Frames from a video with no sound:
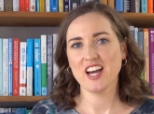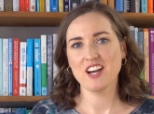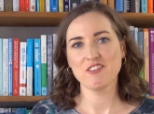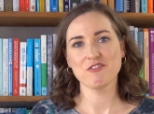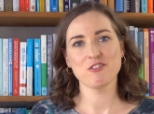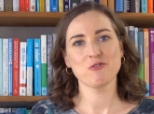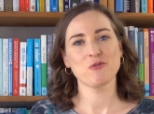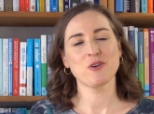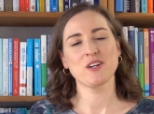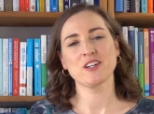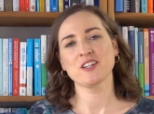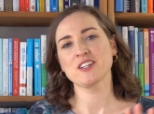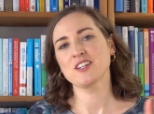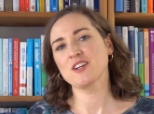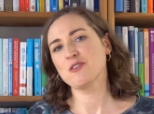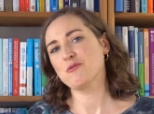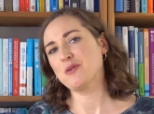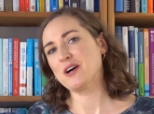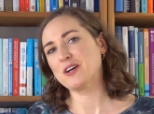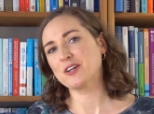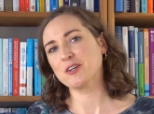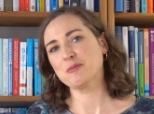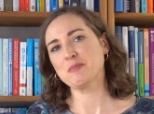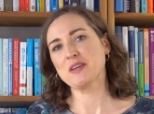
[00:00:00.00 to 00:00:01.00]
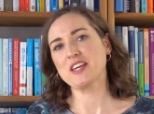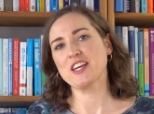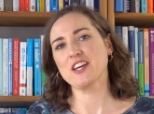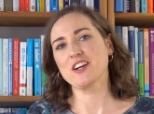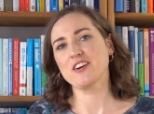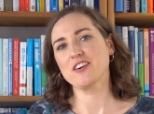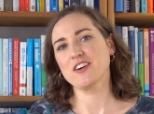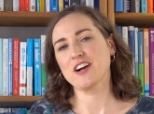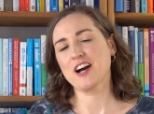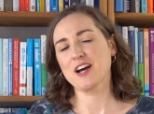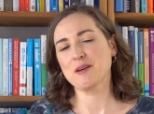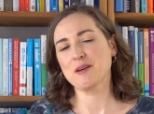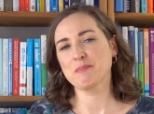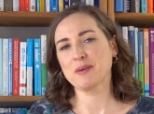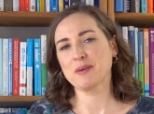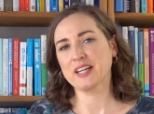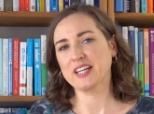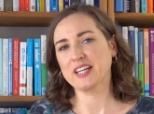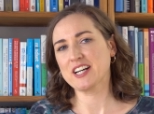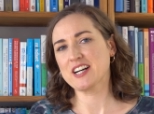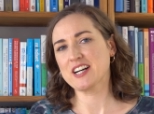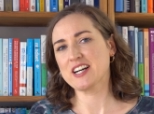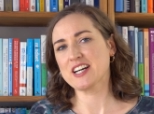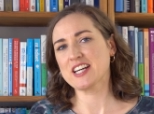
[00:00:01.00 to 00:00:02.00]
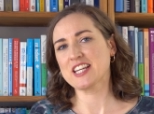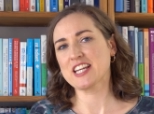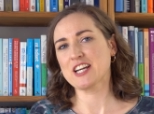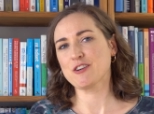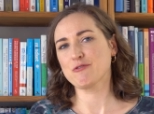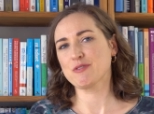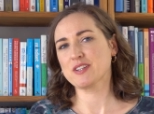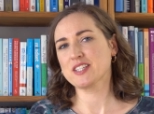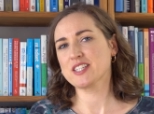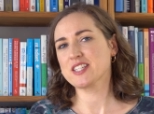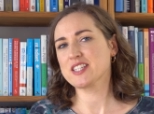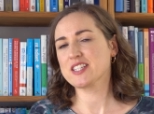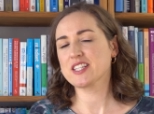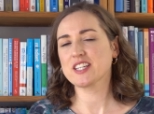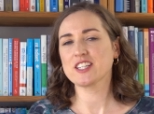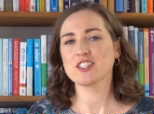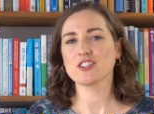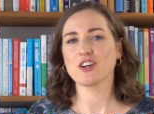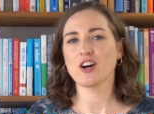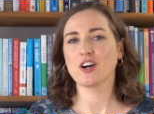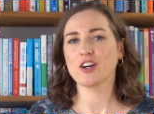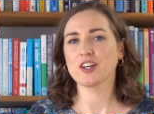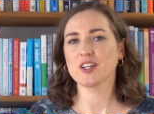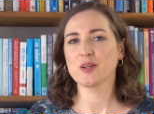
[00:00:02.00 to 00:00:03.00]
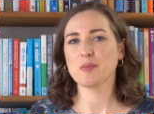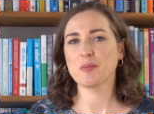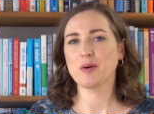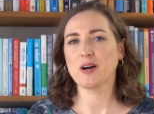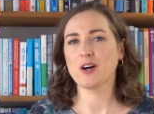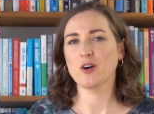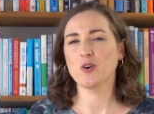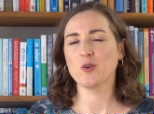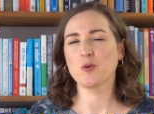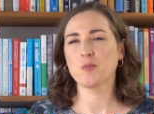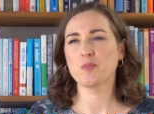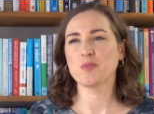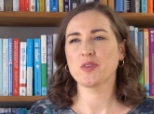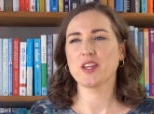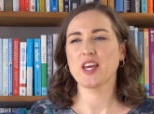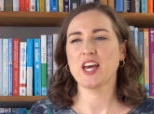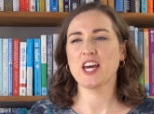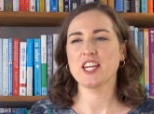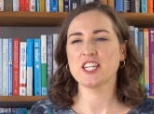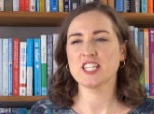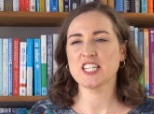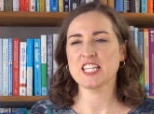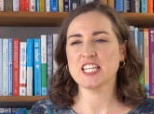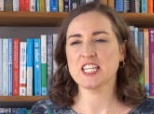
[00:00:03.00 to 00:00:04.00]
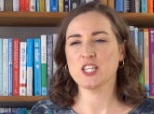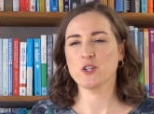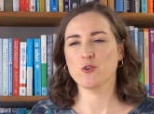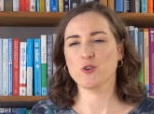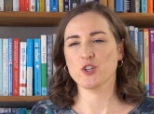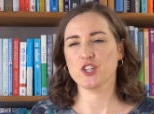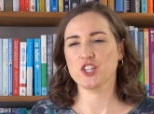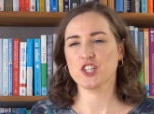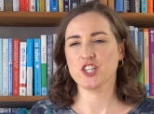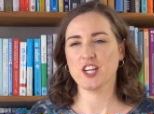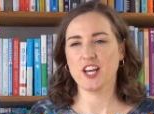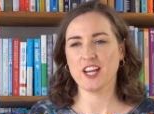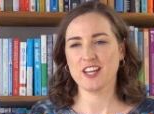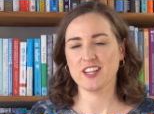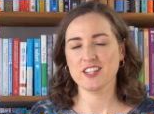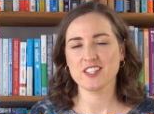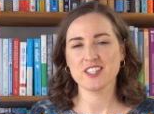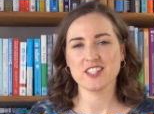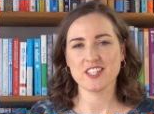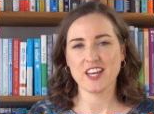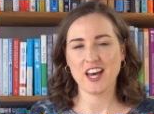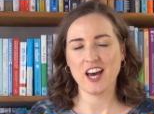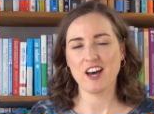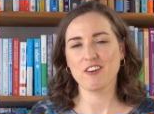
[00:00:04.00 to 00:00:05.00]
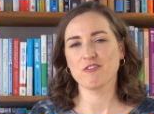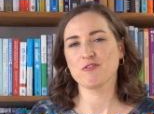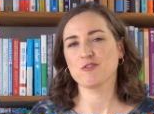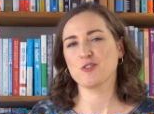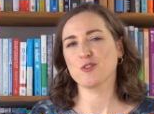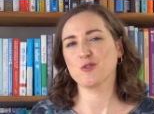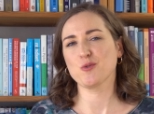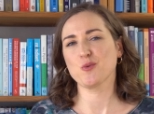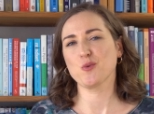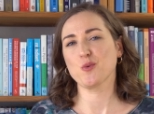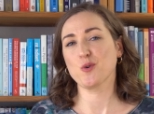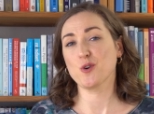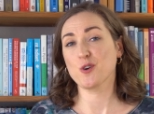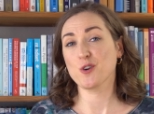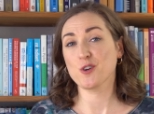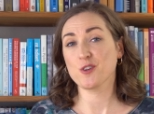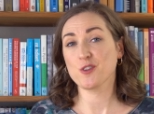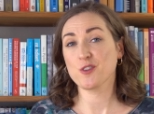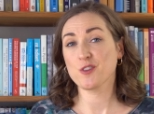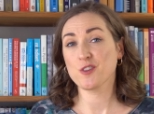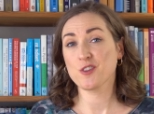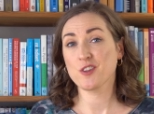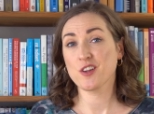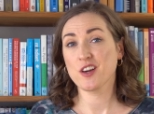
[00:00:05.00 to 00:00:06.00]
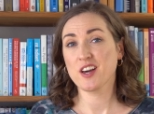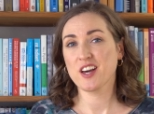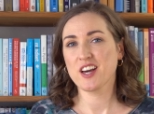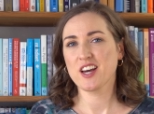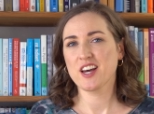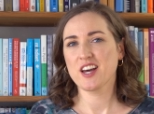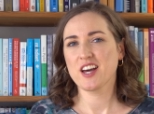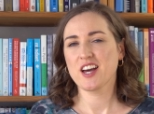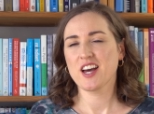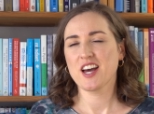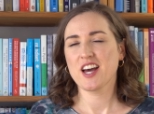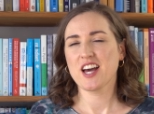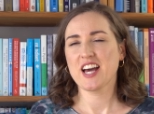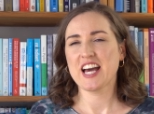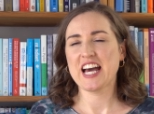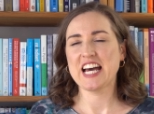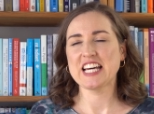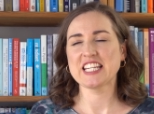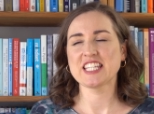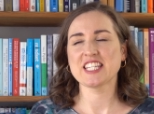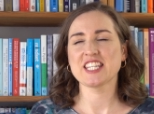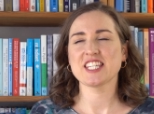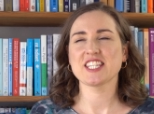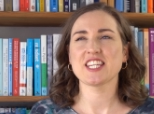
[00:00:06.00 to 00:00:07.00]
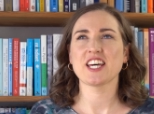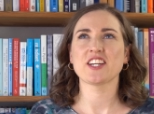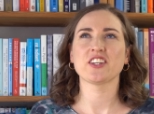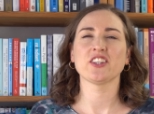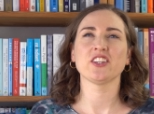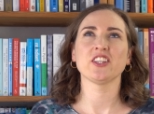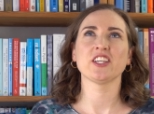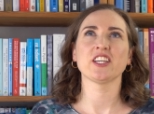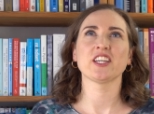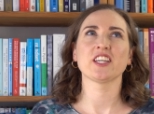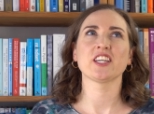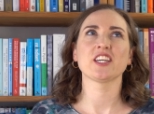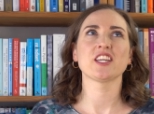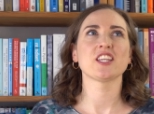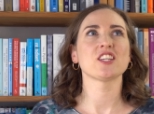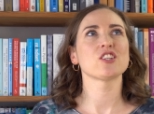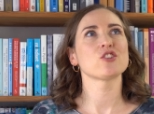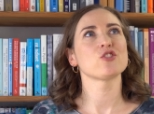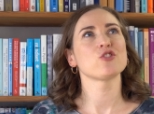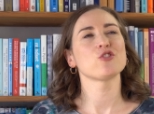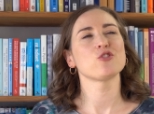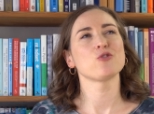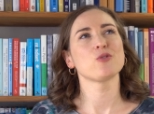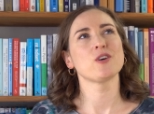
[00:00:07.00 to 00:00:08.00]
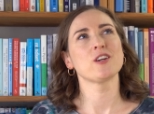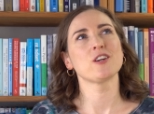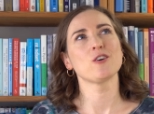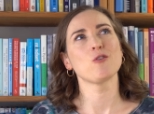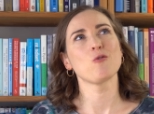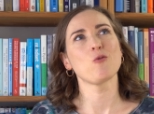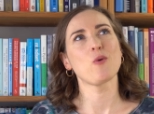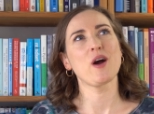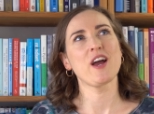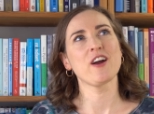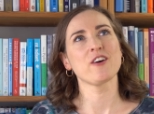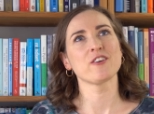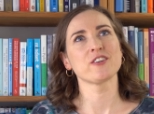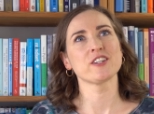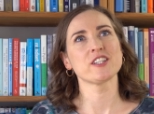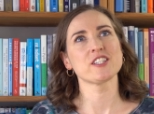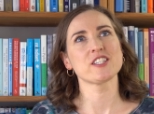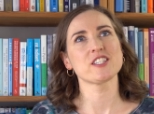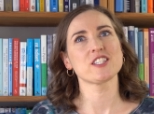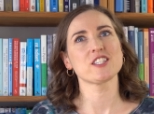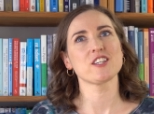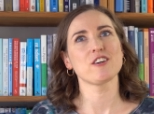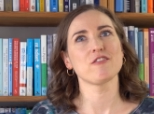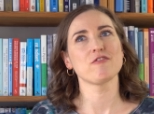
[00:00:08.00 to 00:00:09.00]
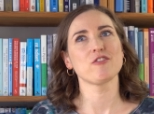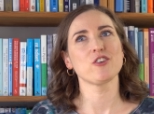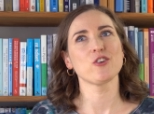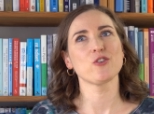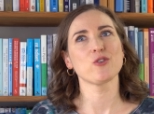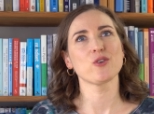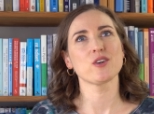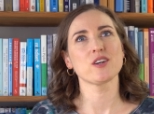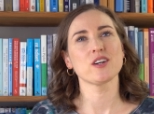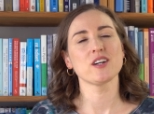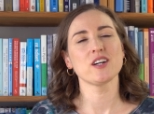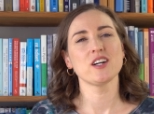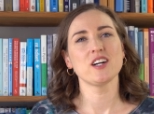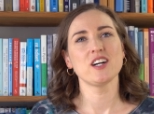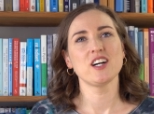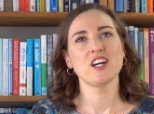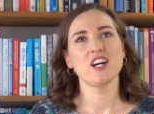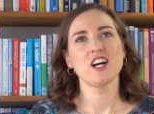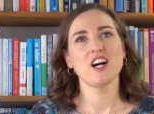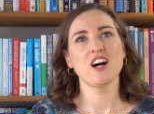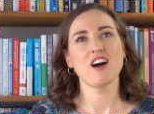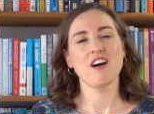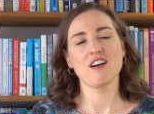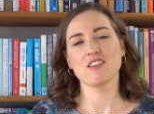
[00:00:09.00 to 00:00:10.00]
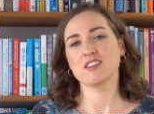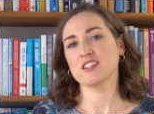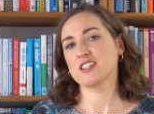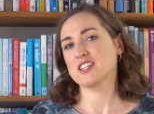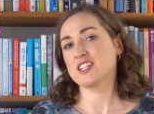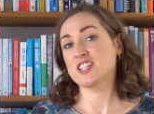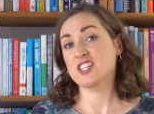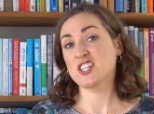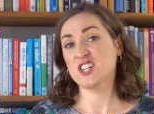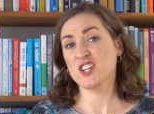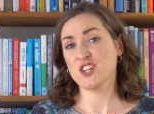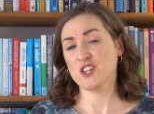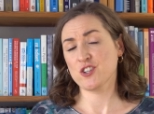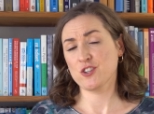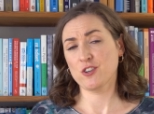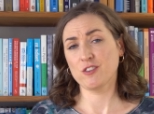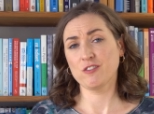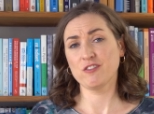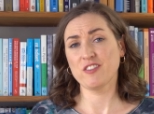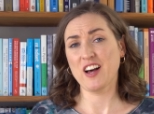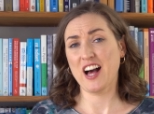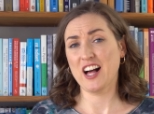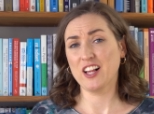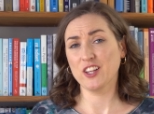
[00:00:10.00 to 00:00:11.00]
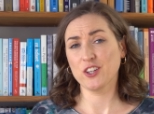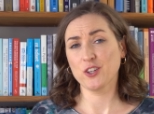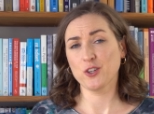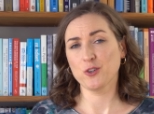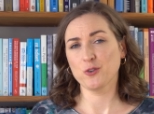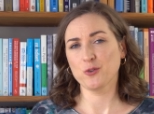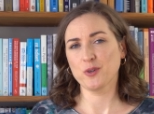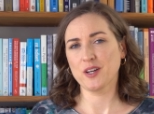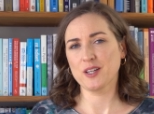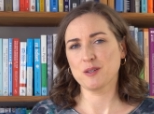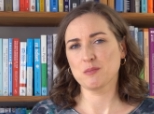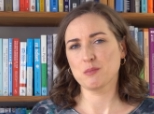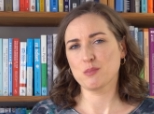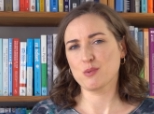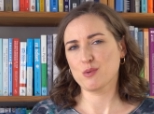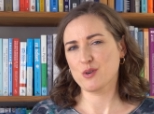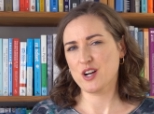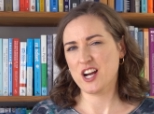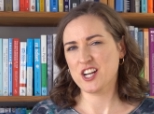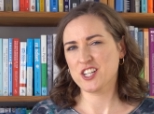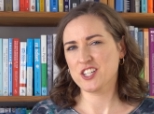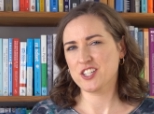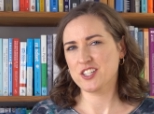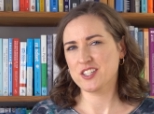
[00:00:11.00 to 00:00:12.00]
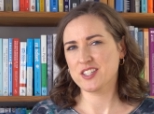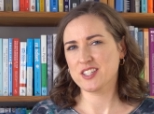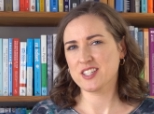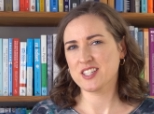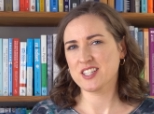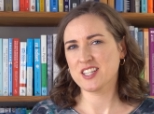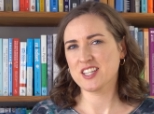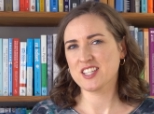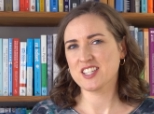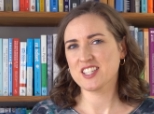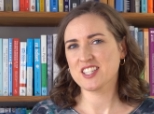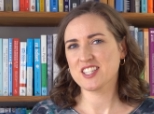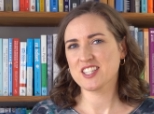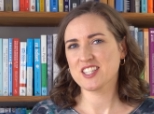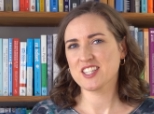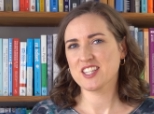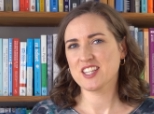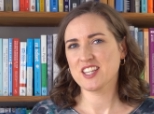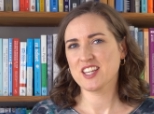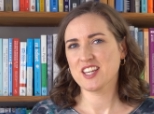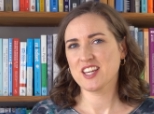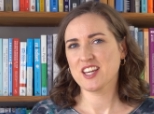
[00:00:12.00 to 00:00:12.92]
Hi everyone, welcome here. I'm Maika, and I recently talked about ending your chase after worth and settling into an awareness of your unconditional value and preciousness.